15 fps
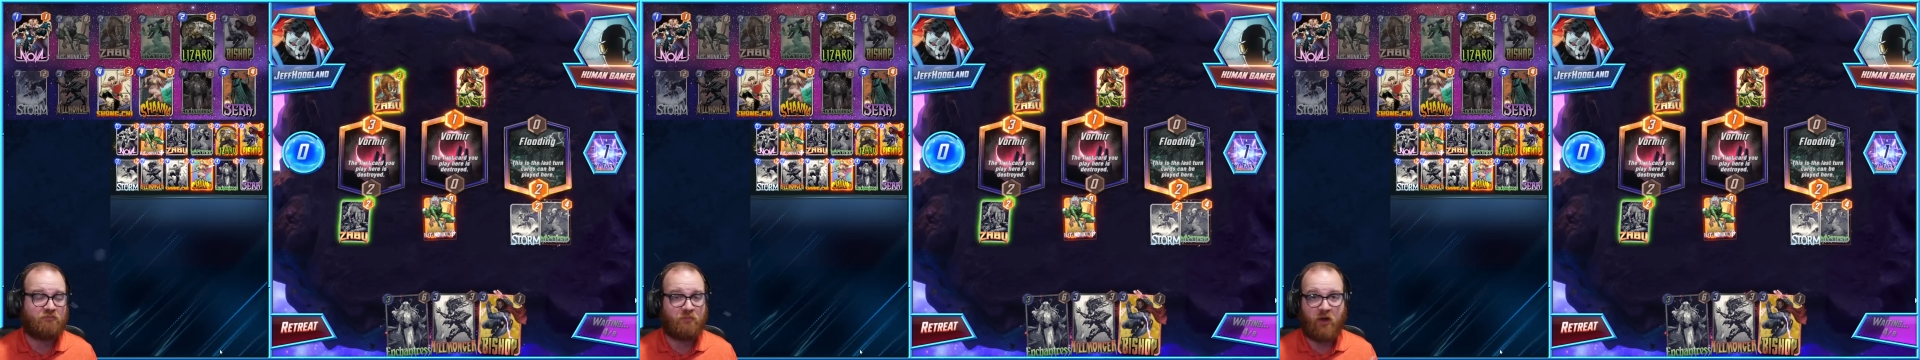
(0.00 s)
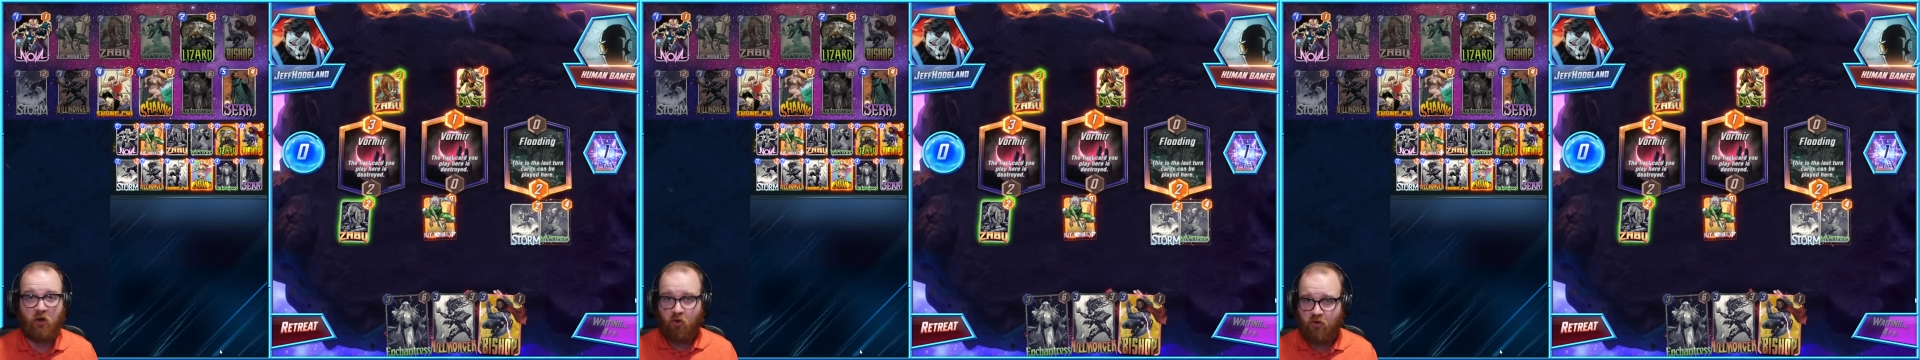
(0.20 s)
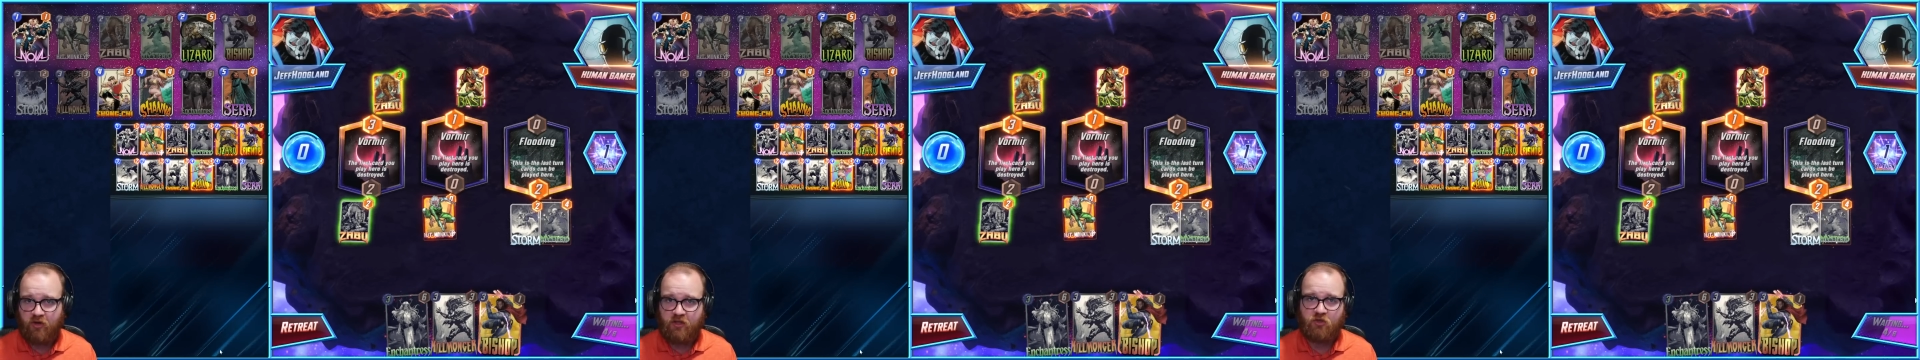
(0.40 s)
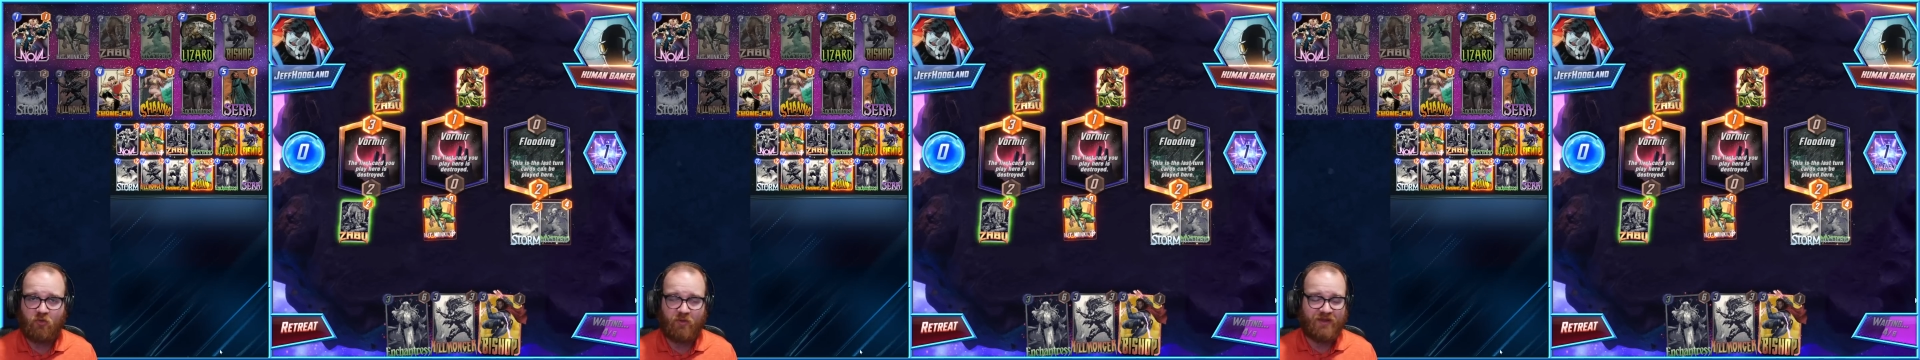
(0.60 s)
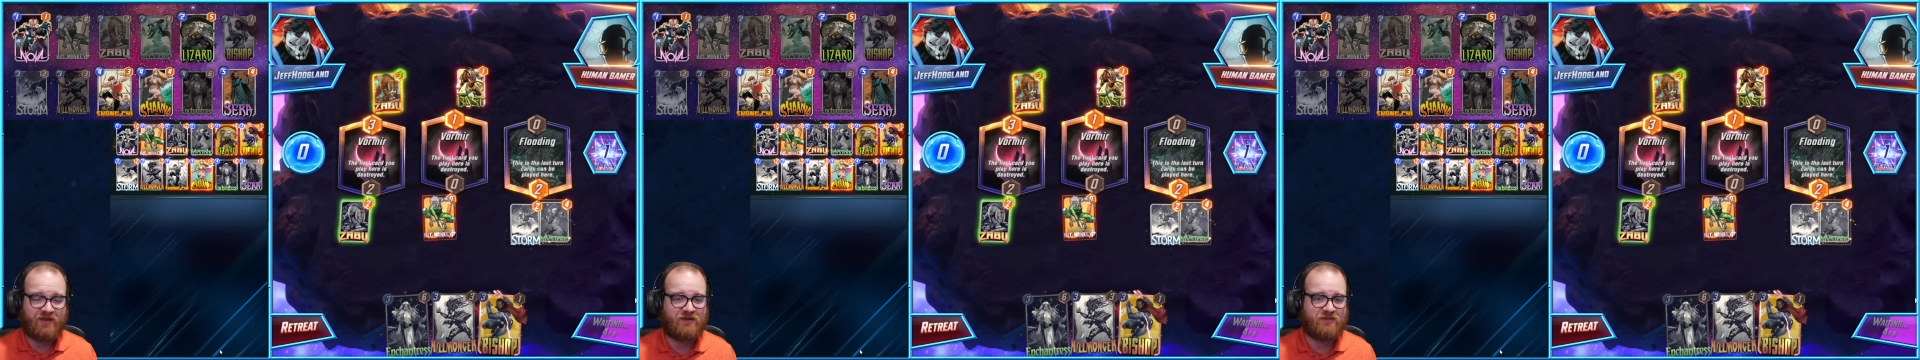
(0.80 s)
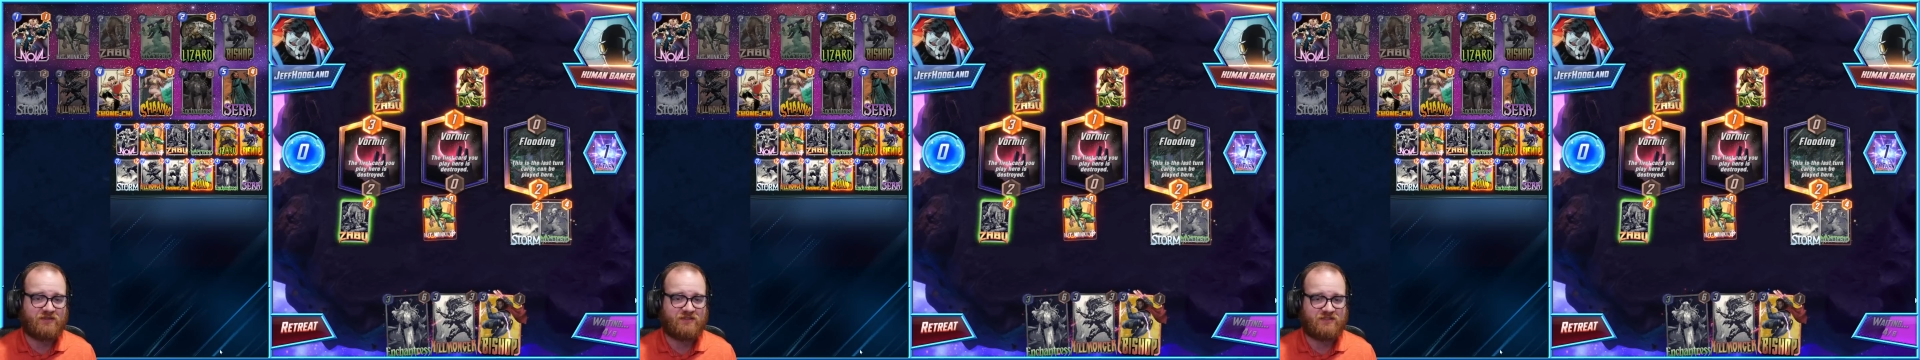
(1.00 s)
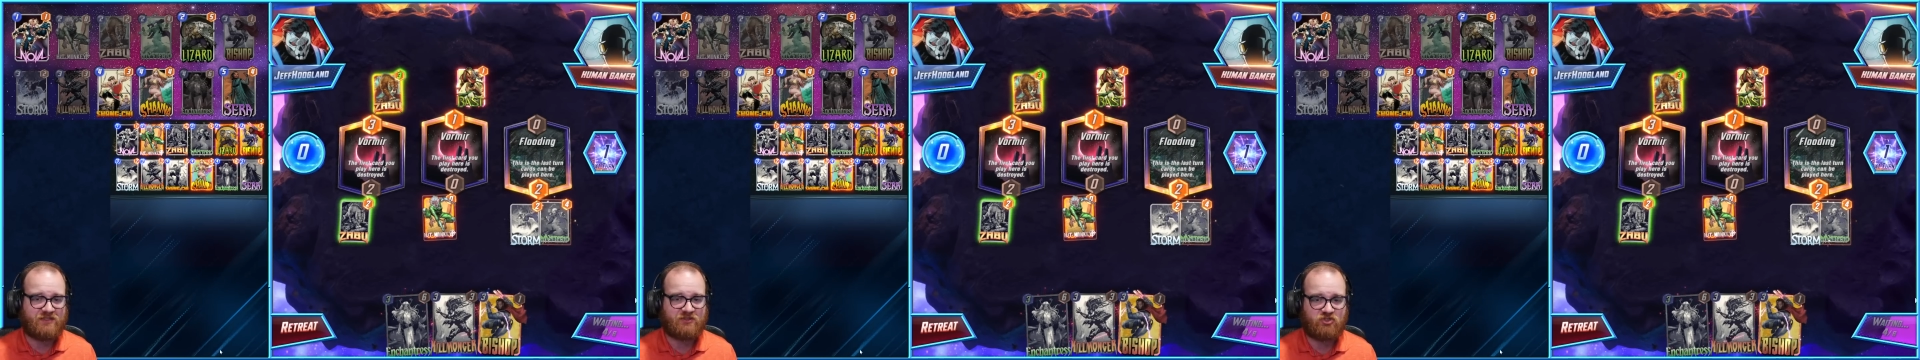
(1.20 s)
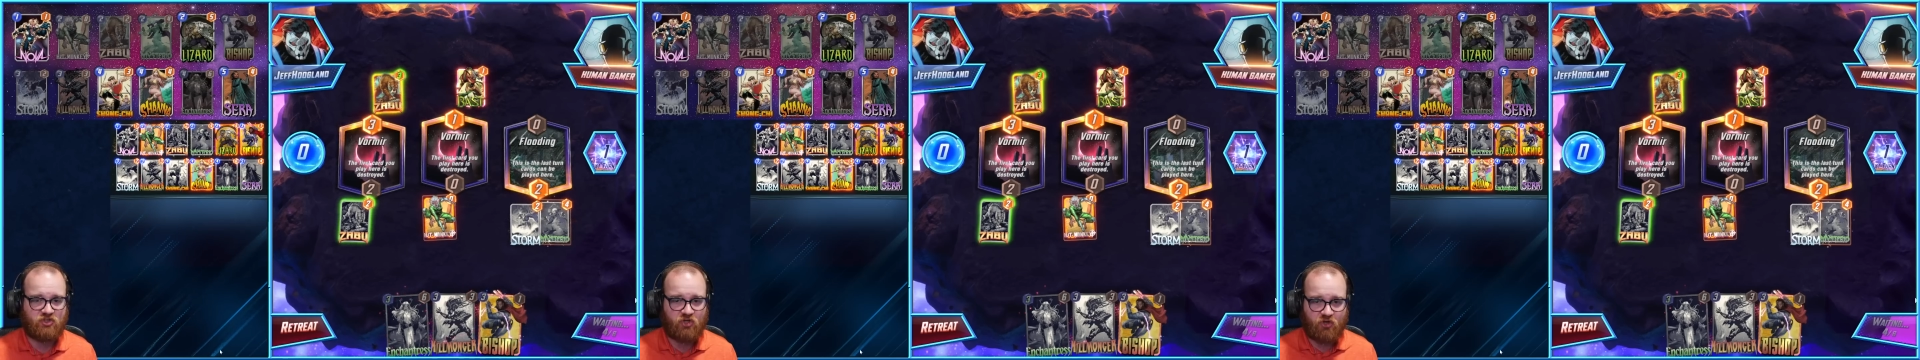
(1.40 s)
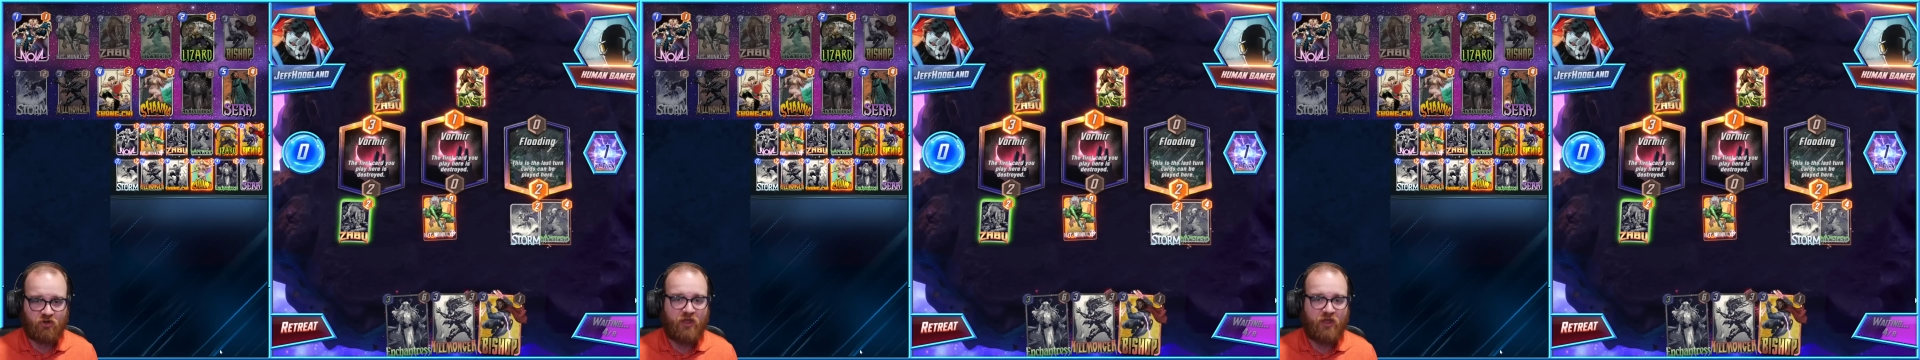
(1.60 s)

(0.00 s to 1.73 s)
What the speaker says: priority going into the 6th turn,